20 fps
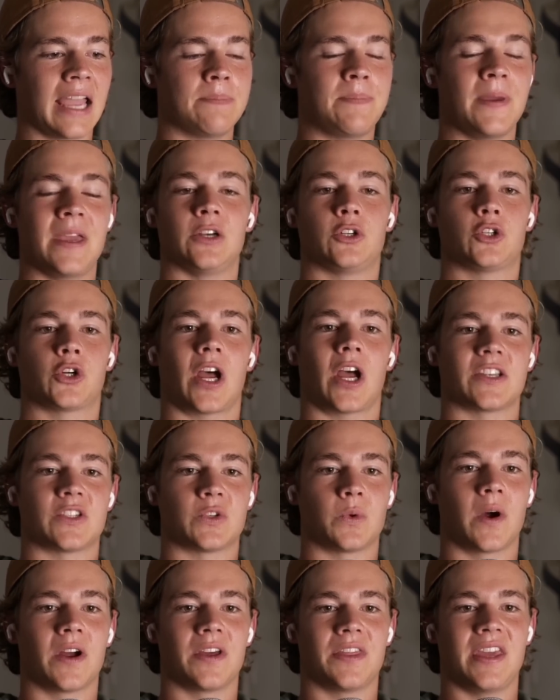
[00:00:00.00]
being
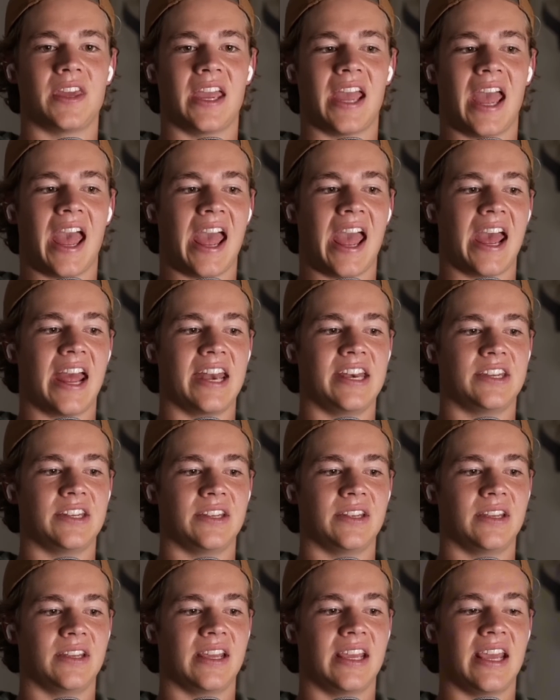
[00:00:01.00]
trustworthy and
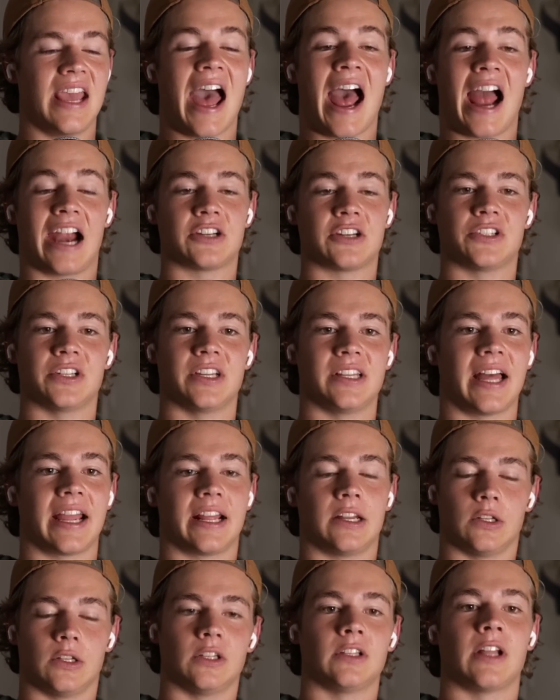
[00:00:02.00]
actually
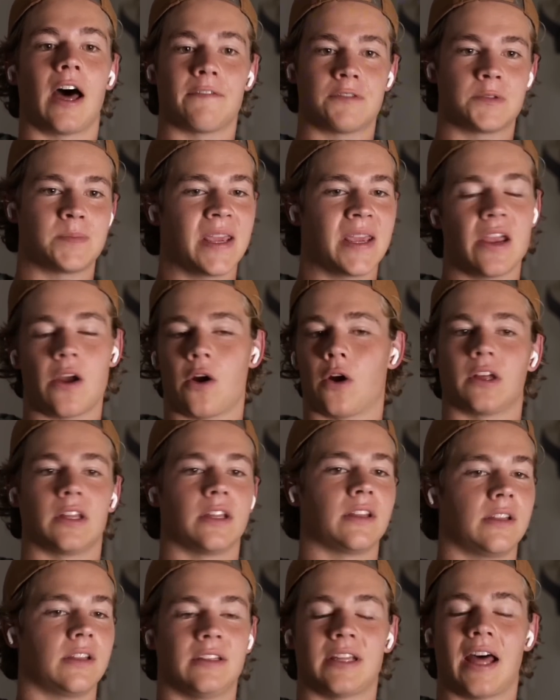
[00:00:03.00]
loves me or
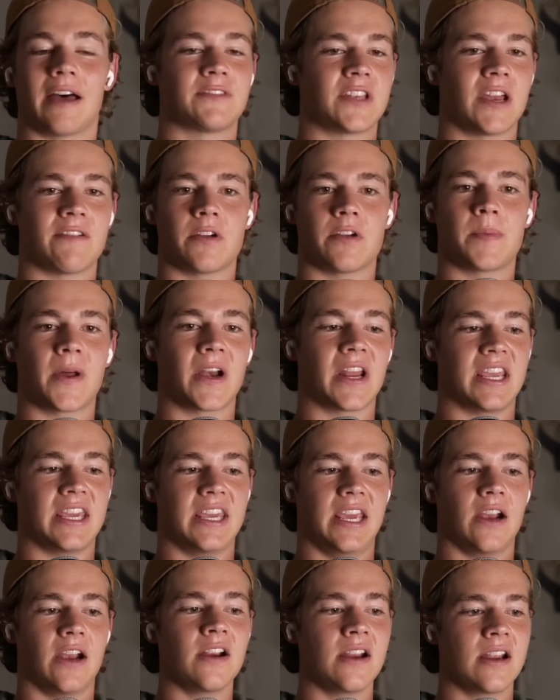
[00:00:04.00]
loves everybody
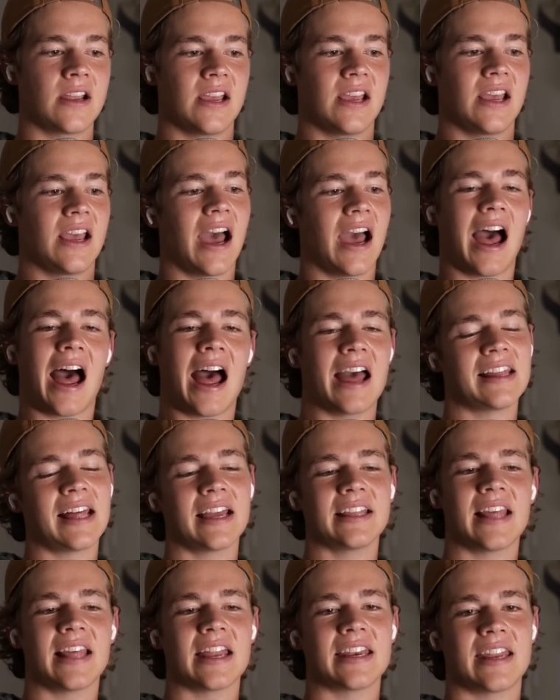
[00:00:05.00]
here. I
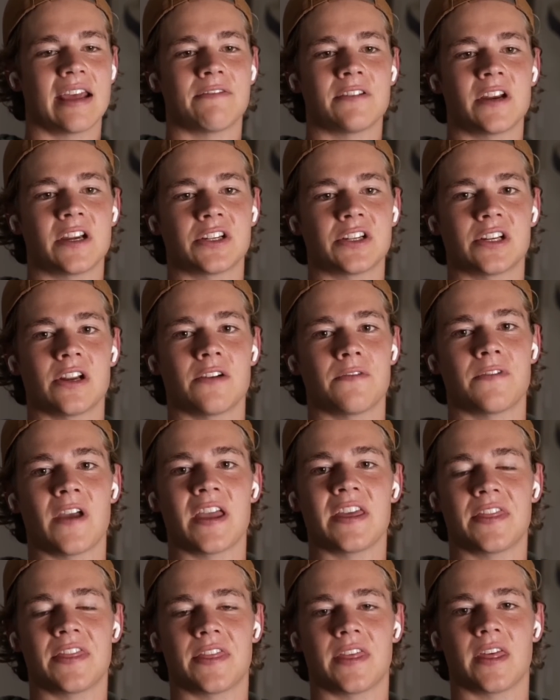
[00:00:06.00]
like that definition of
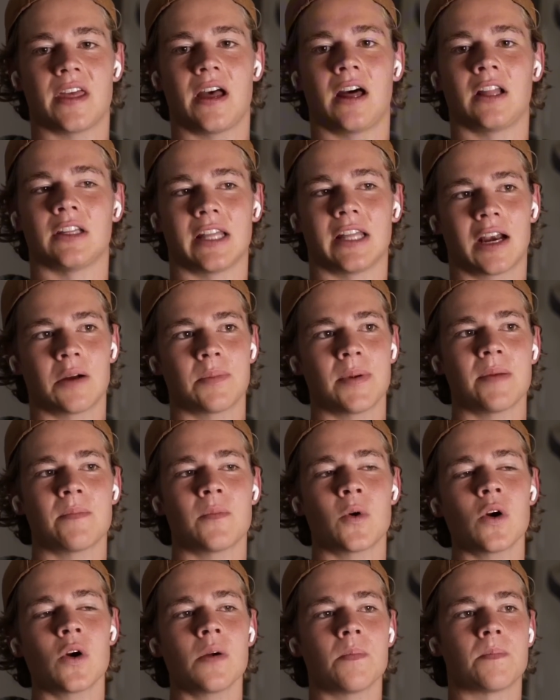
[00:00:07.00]
faith a little bit
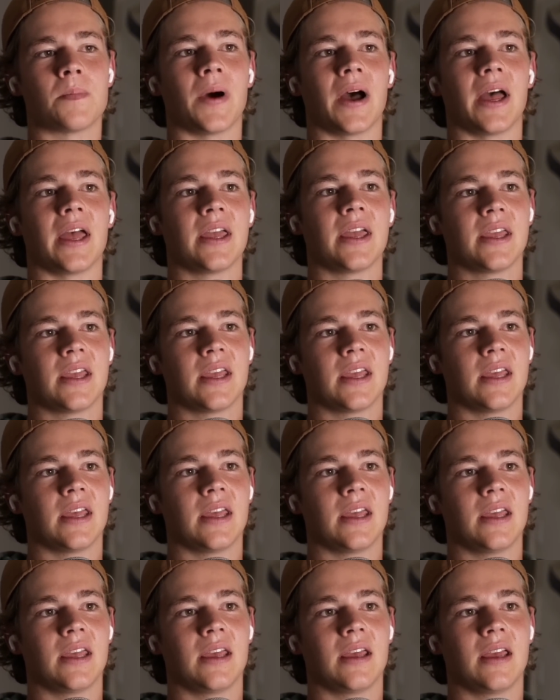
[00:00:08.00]
more, but
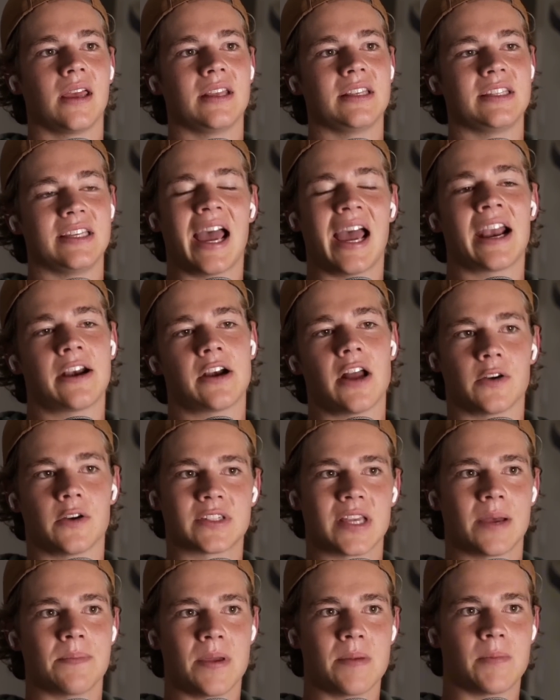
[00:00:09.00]
I don't know.
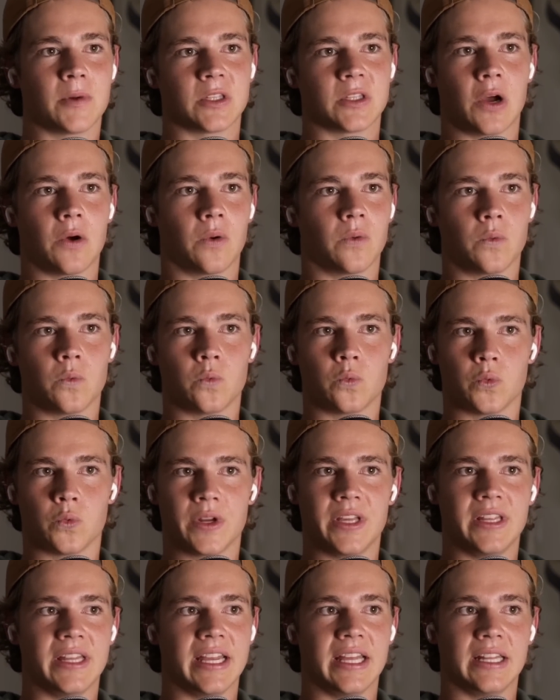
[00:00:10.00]
Some people don't
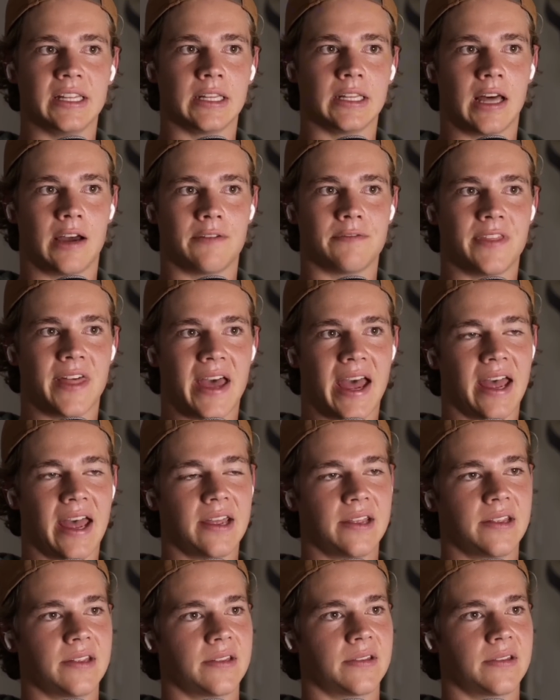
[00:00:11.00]
really love that.